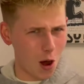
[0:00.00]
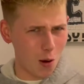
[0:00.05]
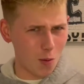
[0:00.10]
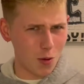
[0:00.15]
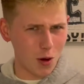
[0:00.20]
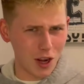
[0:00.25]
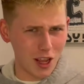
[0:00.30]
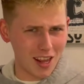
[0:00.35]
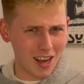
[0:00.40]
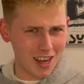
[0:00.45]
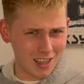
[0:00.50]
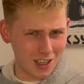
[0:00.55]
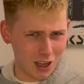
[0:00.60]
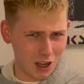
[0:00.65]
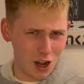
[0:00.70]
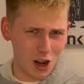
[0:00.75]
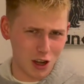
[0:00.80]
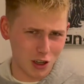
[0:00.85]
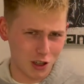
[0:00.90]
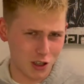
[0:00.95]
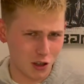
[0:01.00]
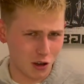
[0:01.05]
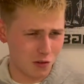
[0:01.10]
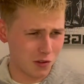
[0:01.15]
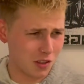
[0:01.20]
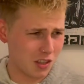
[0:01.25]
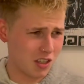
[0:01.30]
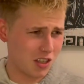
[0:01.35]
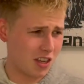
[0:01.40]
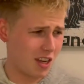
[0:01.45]
of money, that's a lot of stuff
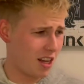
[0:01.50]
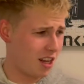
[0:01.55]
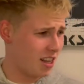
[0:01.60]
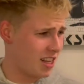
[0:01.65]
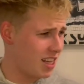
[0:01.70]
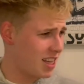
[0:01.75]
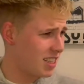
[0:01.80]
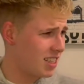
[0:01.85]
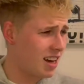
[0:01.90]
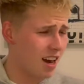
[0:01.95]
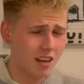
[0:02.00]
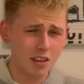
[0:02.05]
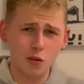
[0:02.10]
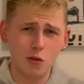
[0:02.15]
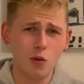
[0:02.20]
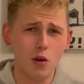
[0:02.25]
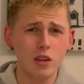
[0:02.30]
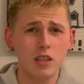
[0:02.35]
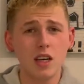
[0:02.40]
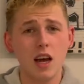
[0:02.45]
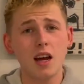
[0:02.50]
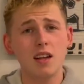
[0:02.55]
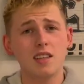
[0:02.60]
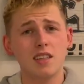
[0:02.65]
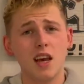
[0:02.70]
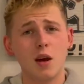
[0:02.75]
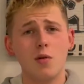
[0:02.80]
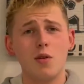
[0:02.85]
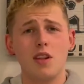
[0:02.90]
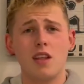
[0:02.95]
to steal. And these guys have worked hard to
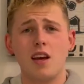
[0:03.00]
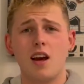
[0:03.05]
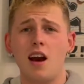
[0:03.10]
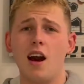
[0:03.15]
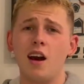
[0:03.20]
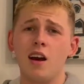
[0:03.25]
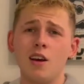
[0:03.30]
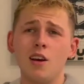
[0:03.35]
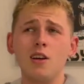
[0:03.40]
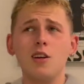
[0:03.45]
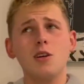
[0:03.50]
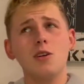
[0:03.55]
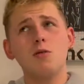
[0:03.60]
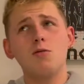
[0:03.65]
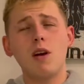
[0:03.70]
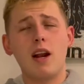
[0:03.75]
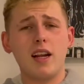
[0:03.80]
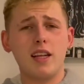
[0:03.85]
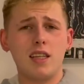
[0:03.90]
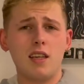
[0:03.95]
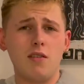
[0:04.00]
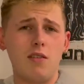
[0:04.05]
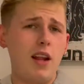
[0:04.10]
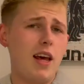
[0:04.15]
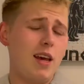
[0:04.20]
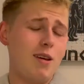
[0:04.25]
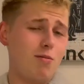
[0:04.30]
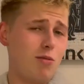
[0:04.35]
get where they are, relatively.